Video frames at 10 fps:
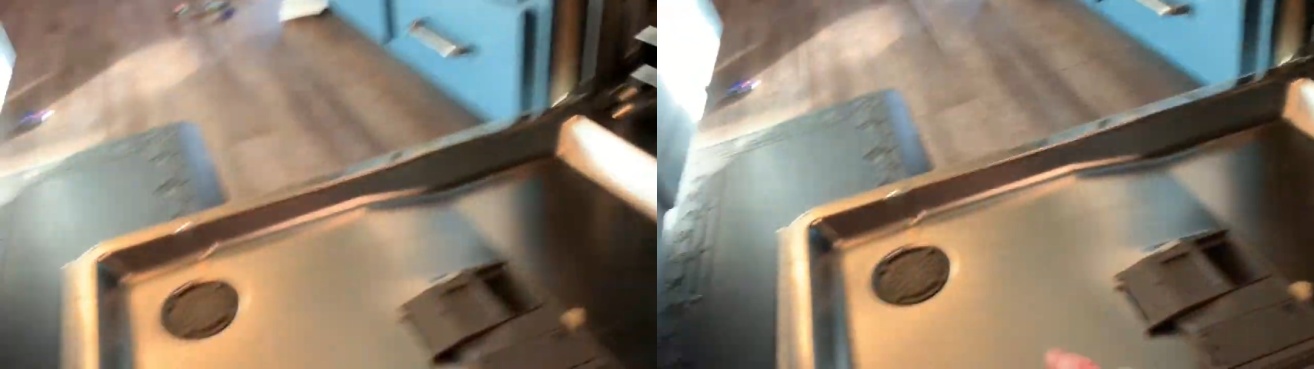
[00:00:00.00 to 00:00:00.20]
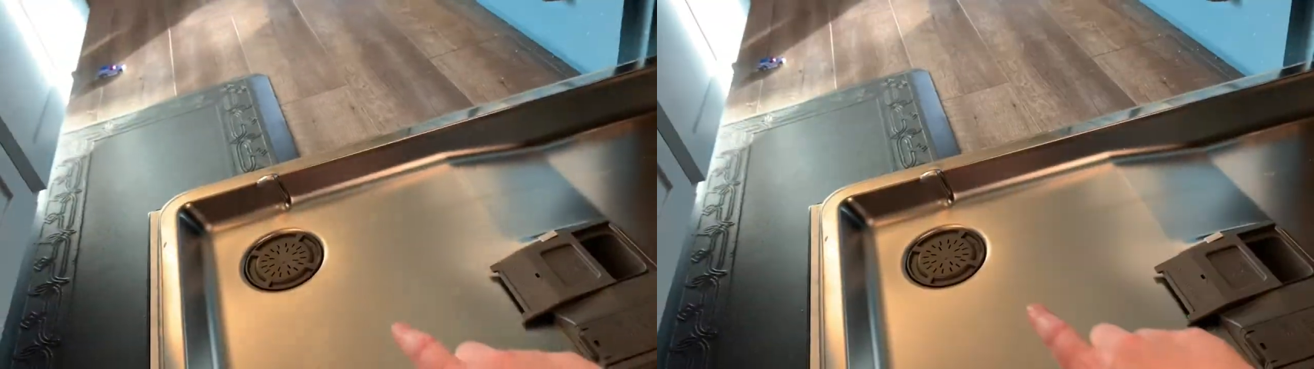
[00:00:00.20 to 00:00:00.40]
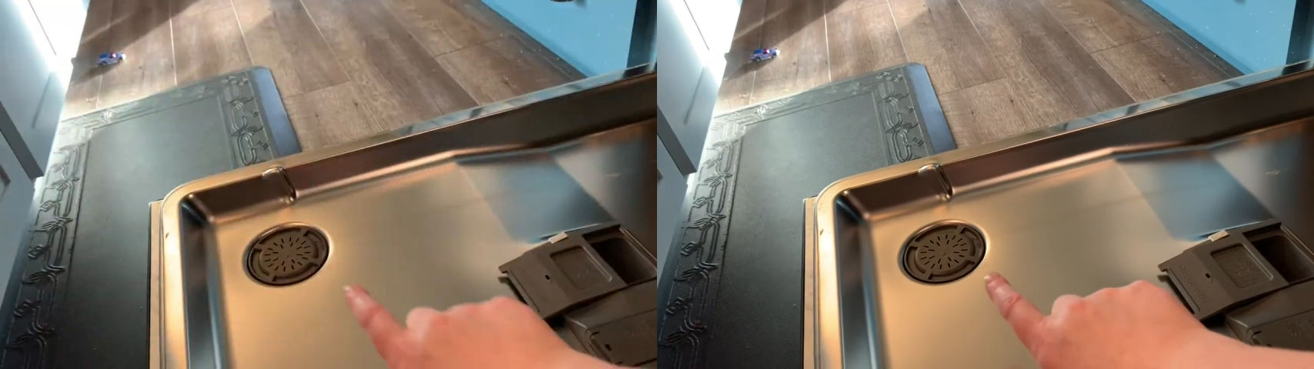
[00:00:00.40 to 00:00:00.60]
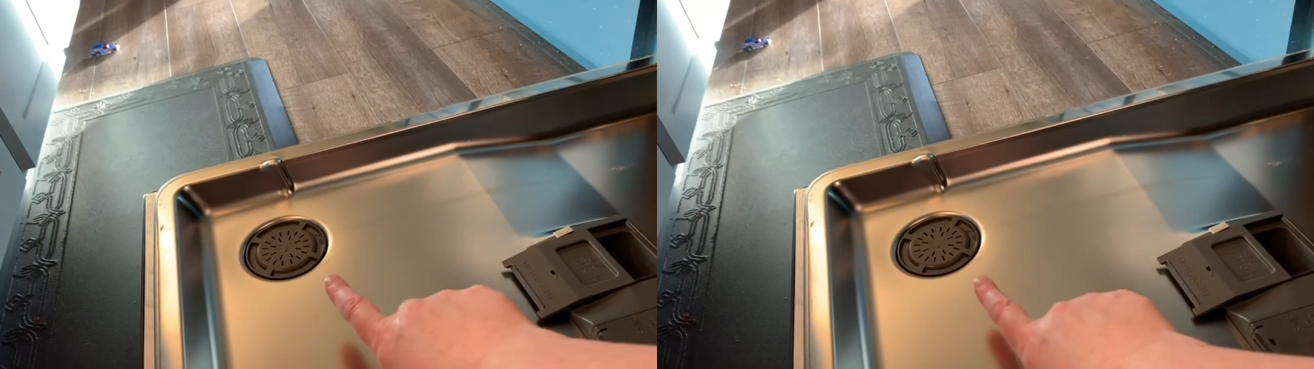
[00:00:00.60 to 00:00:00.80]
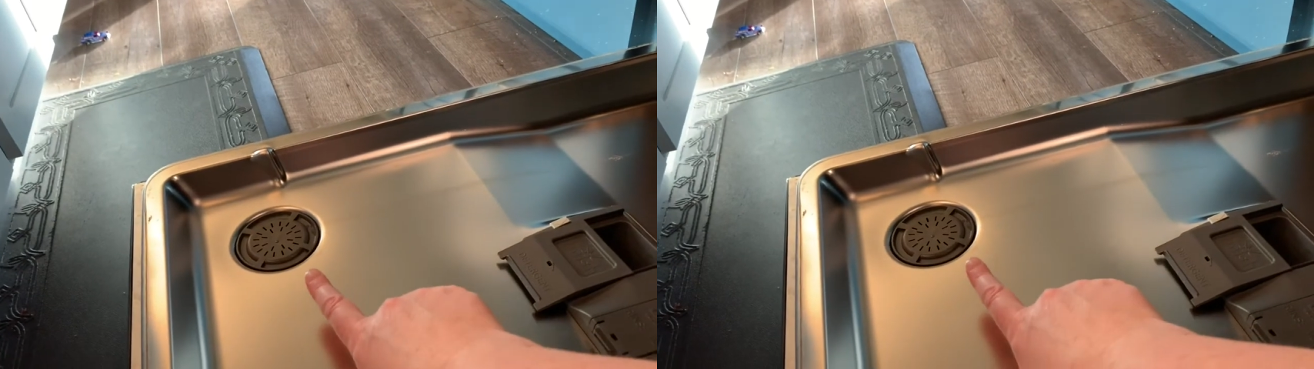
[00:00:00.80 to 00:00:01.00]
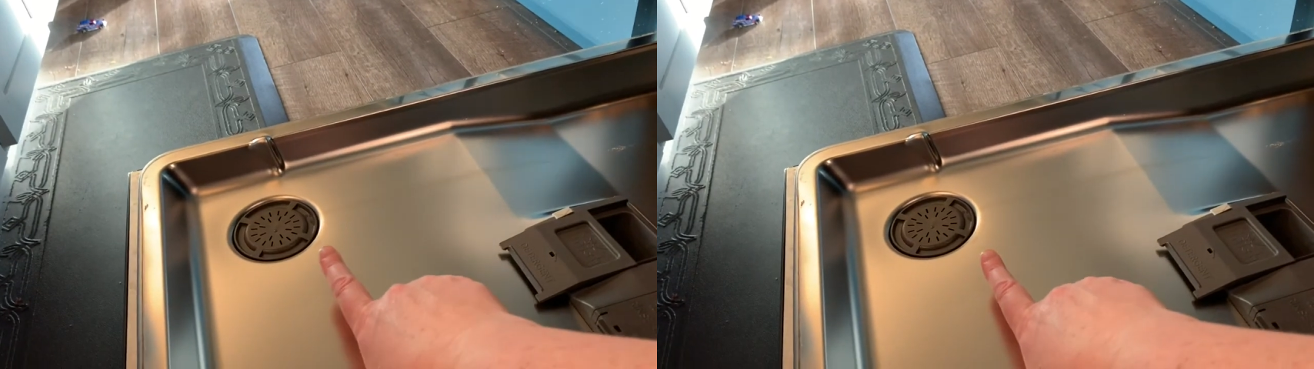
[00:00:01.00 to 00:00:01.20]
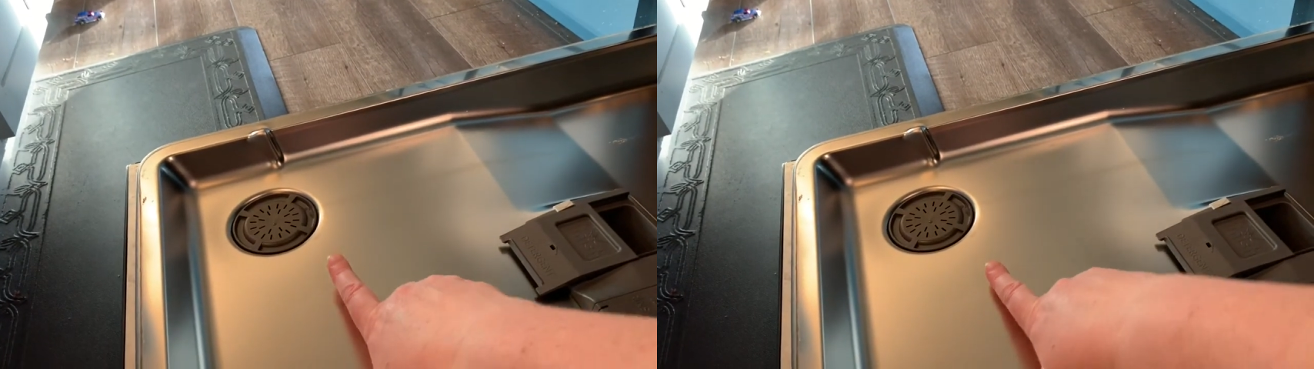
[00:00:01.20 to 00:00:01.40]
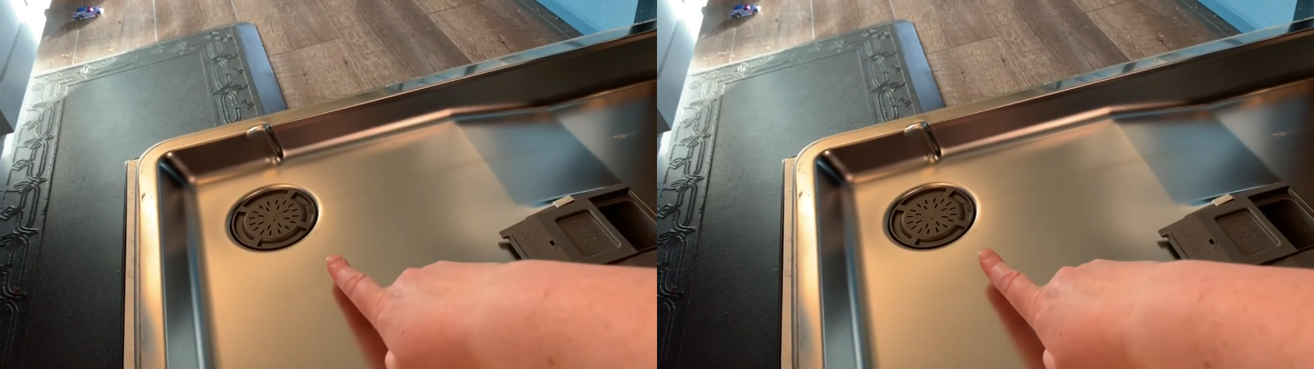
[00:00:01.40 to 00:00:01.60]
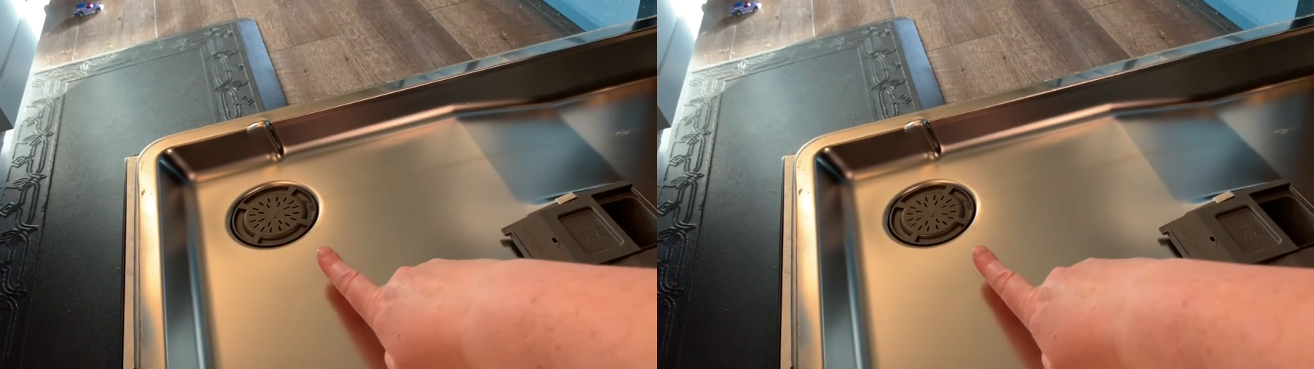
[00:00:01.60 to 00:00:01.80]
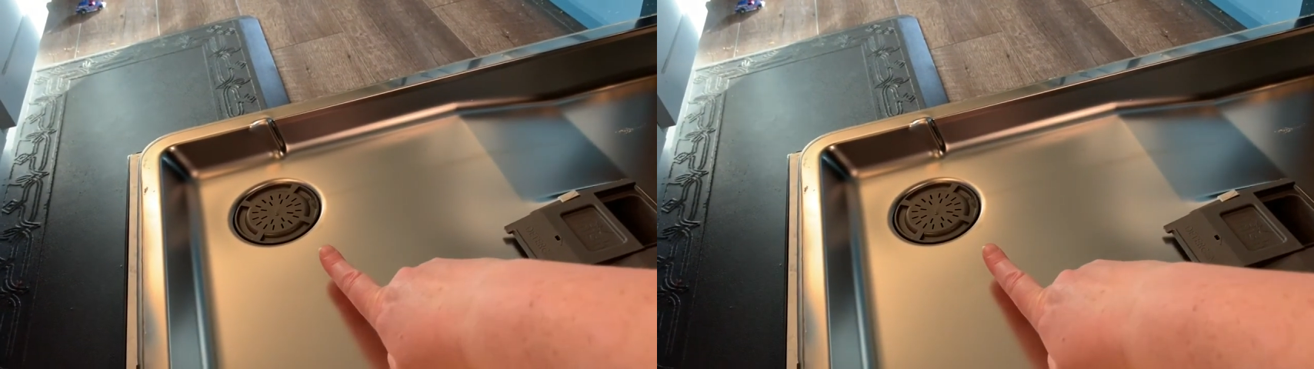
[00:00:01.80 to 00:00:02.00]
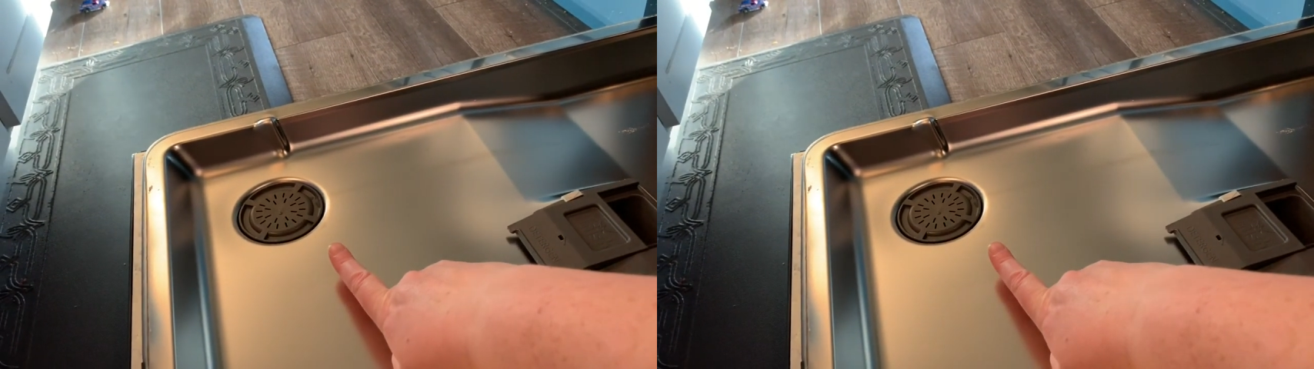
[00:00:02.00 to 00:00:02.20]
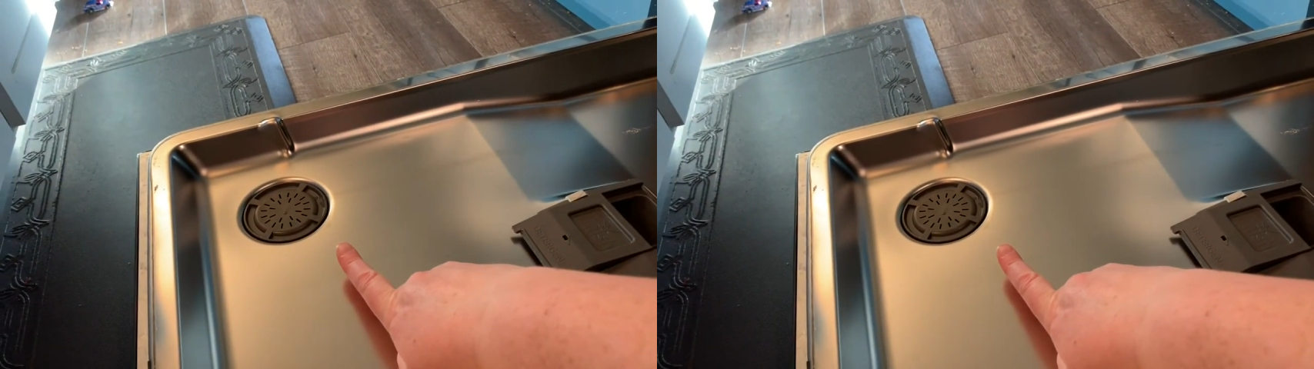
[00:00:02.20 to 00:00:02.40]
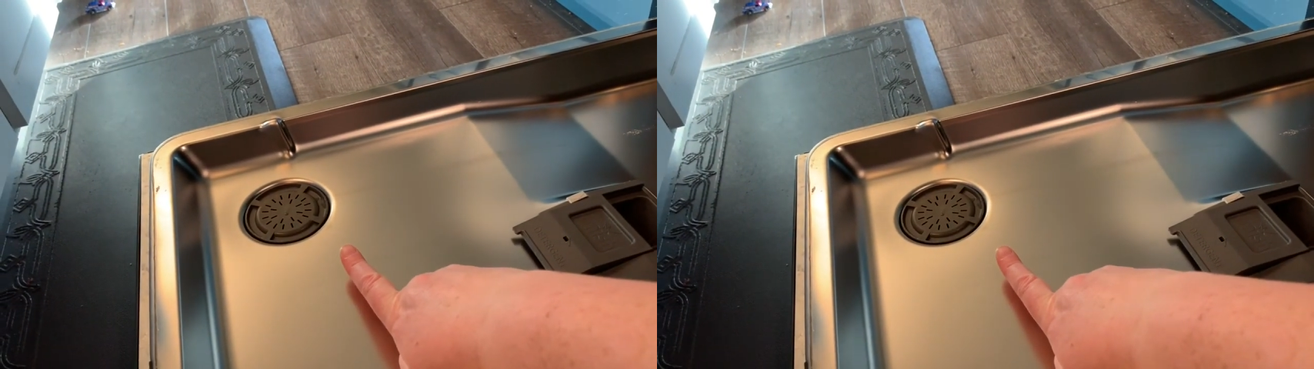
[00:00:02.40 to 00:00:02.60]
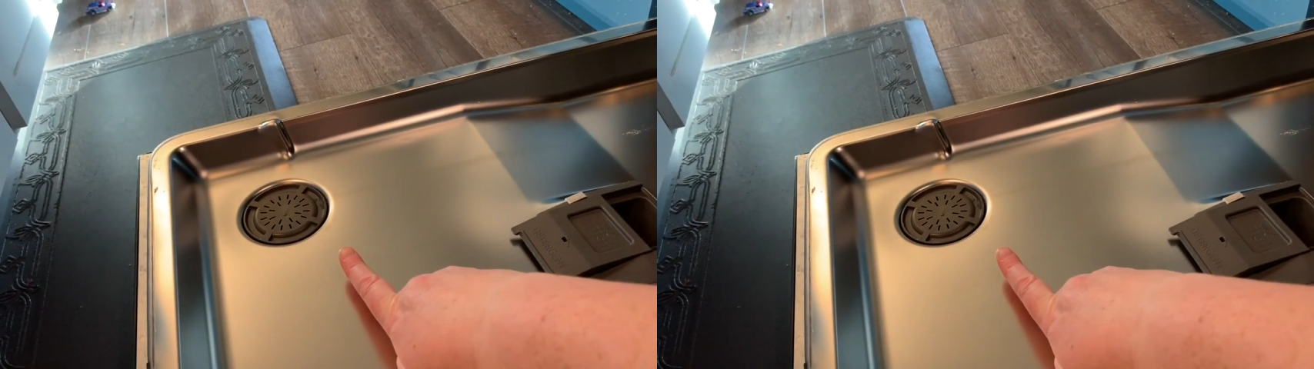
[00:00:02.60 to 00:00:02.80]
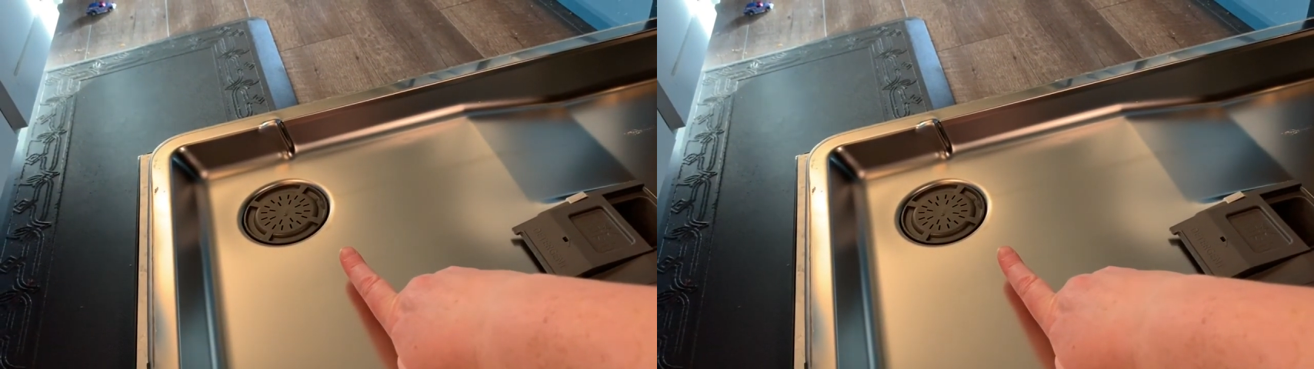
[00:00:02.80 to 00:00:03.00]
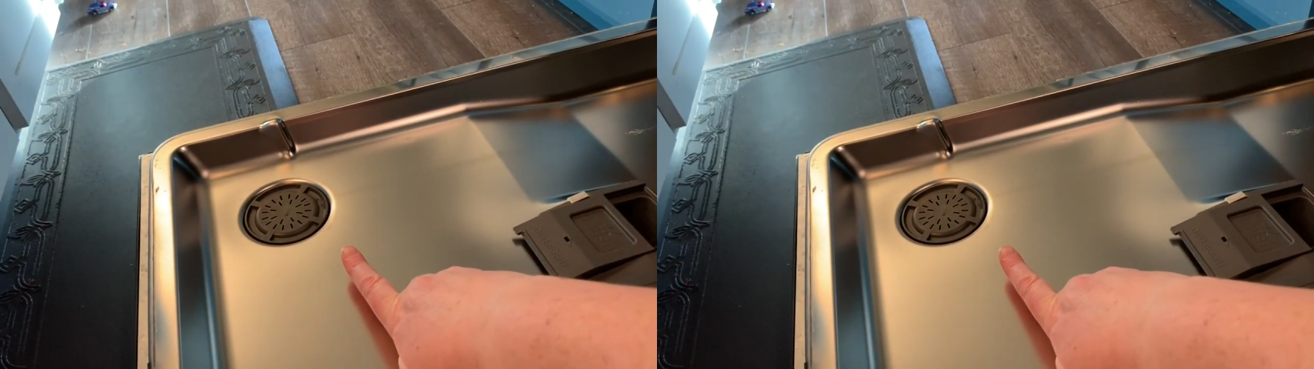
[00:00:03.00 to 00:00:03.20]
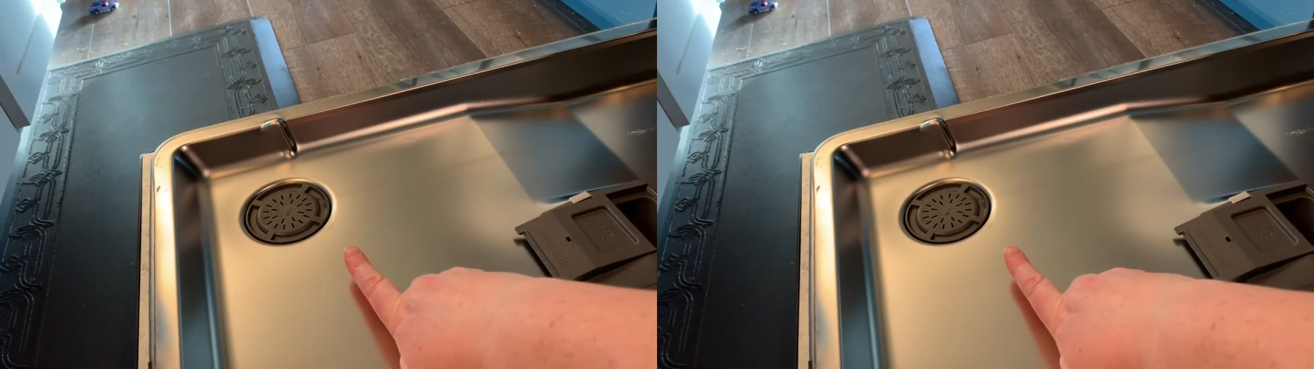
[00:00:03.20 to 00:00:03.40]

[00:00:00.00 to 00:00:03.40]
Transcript: (no speaker visible)